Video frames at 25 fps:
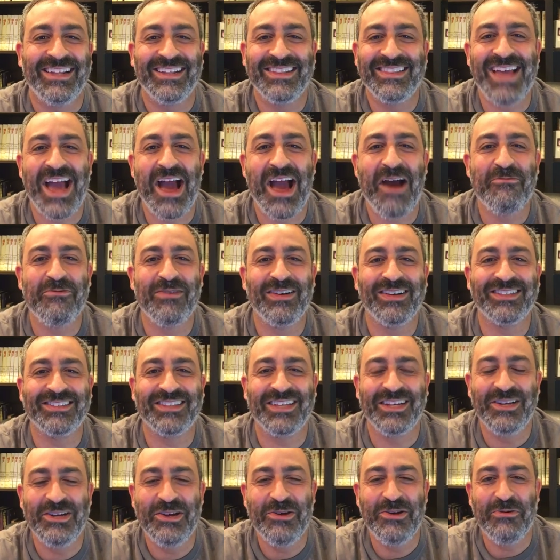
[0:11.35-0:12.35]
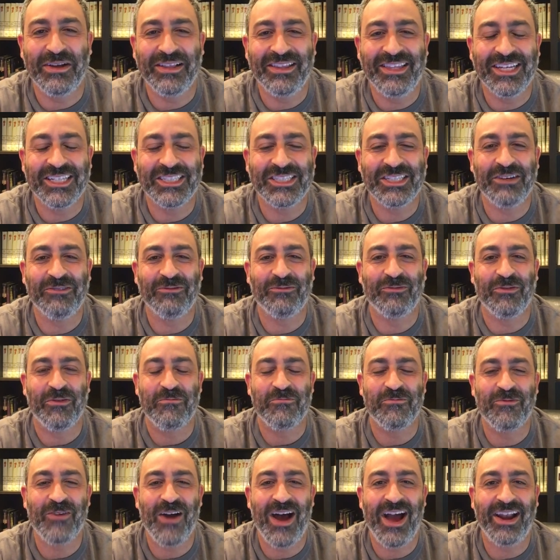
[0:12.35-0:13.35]
That was the new edition
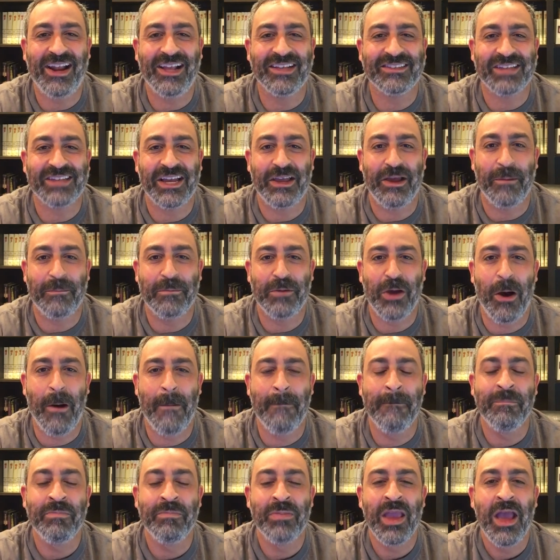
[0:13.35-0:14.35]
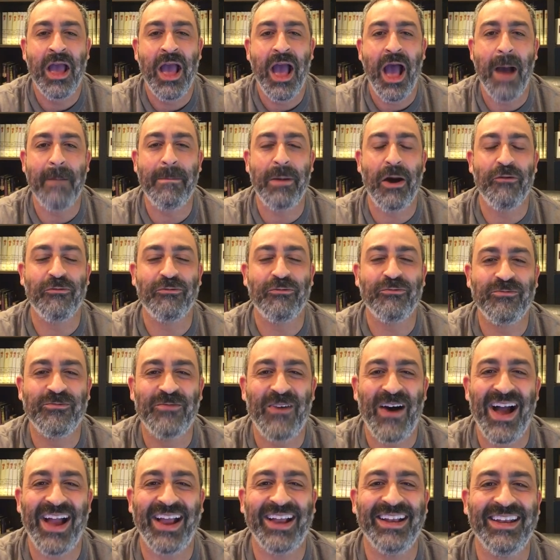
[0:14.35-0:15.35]
from Friday's Hayom about
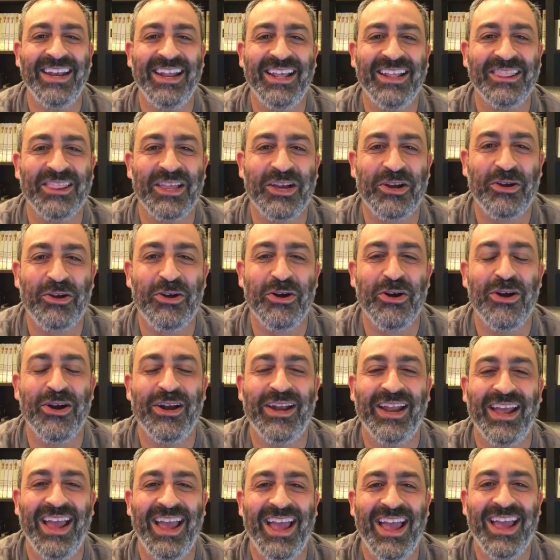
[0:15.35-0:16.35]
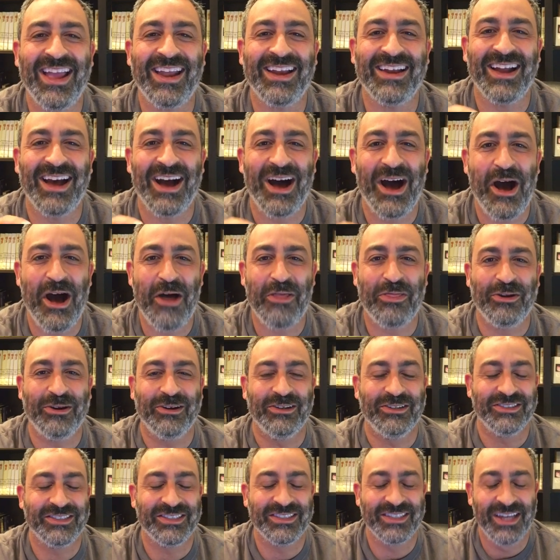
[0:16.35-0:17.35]
finding the good in
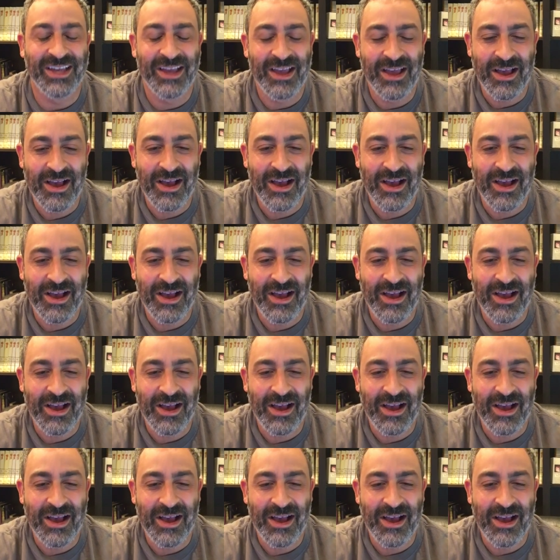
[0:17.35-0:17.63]
others.